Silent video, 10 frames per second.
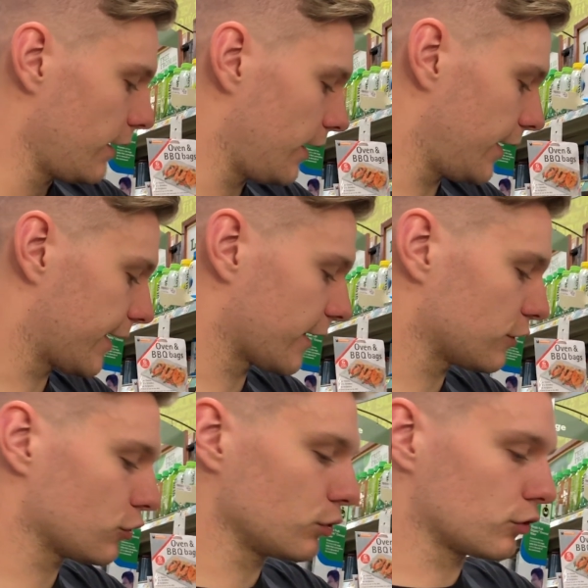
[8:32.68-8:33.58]
it
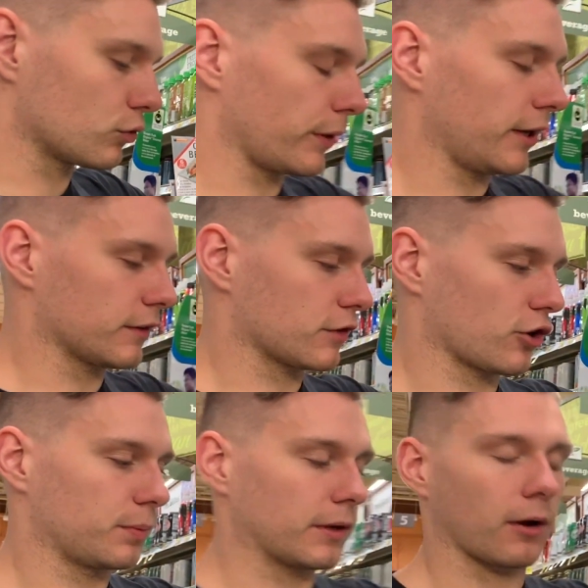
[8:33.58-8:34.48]
gets too sweet. It
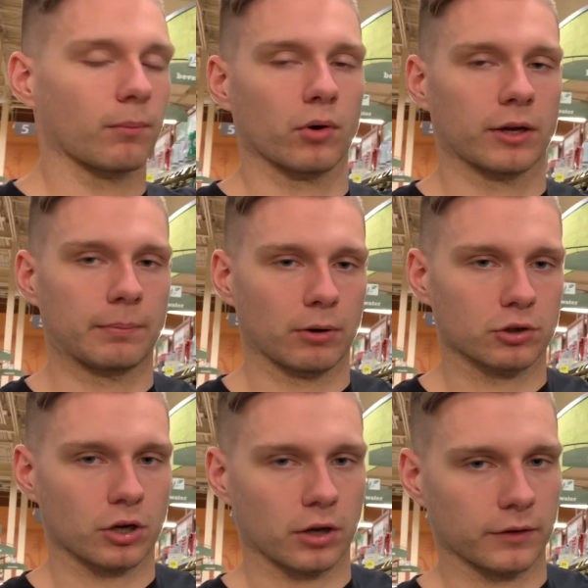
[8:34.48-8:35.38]
starts to become more like milk
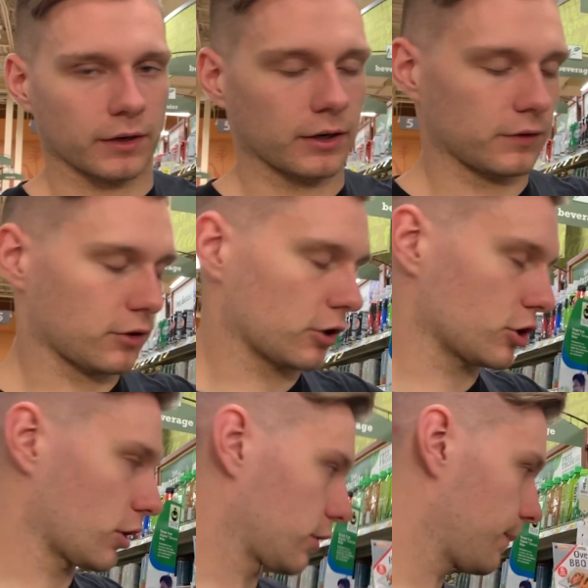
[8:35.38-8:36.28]
chocolate than it is dark
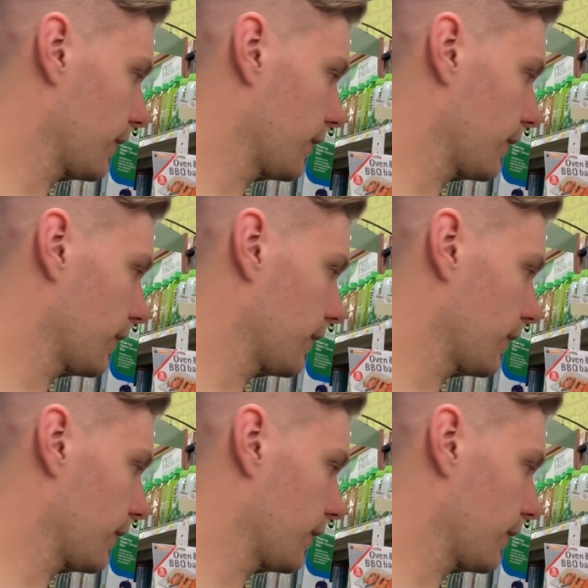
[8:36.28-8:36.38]
chocolate.